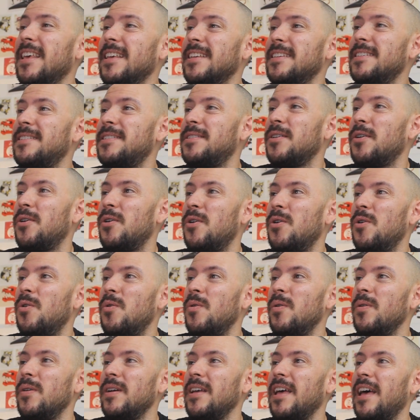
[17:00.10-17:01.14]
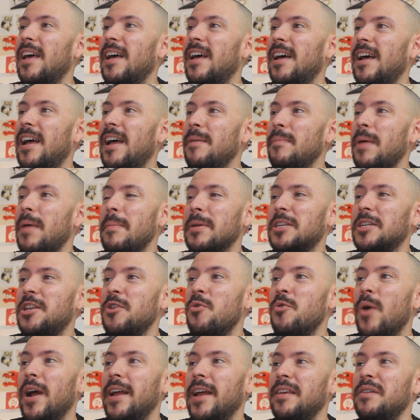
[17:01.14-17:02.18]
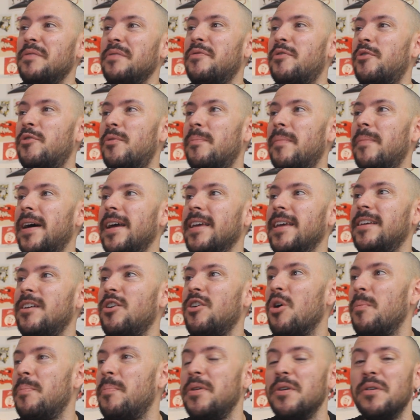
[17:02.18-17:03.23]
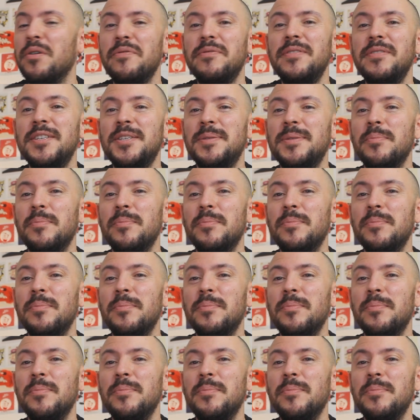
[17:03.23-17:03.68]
So uh, I'm actually waiting for my copy of this